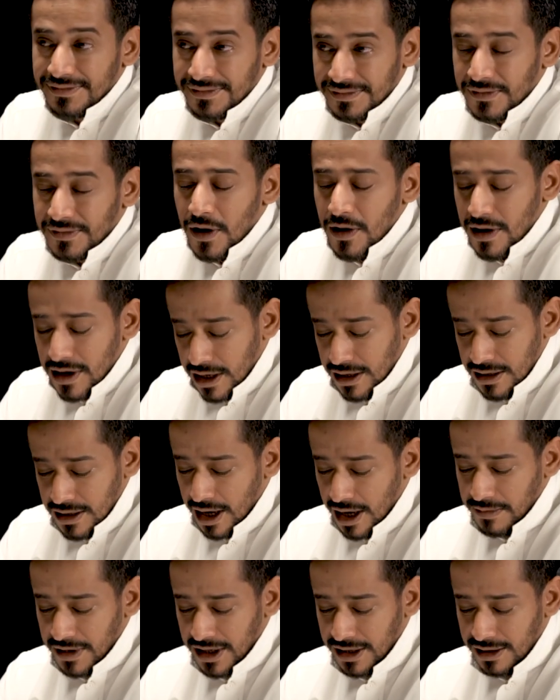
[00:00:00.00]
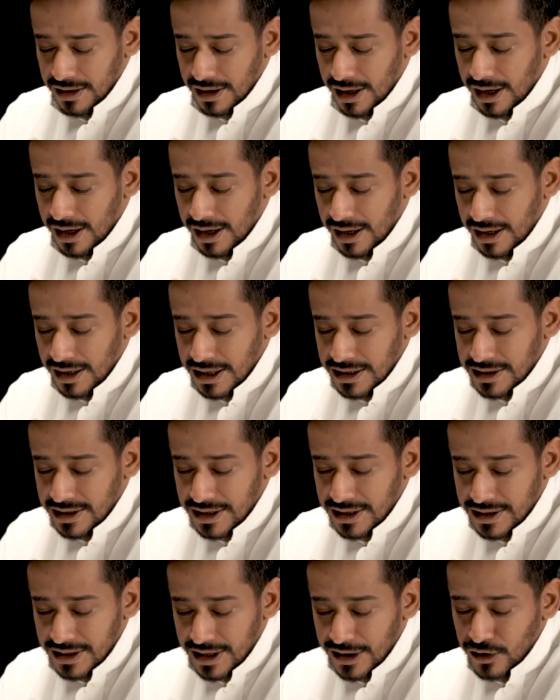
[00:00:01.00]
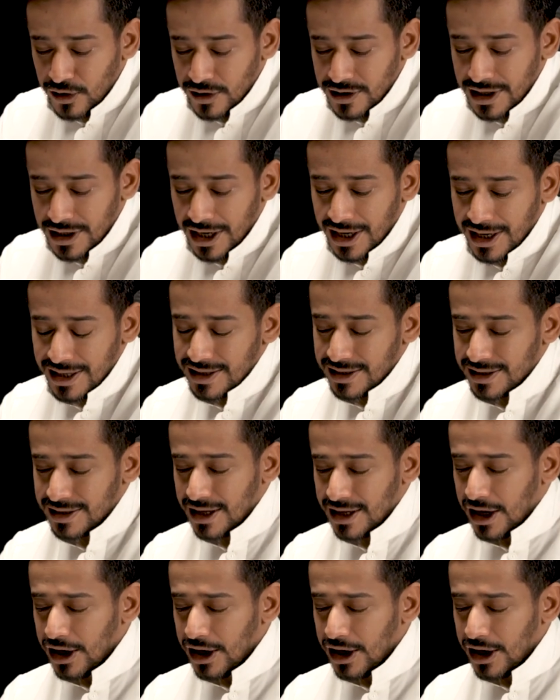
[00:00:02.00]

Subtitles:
Okay. I mean, it's interesting because a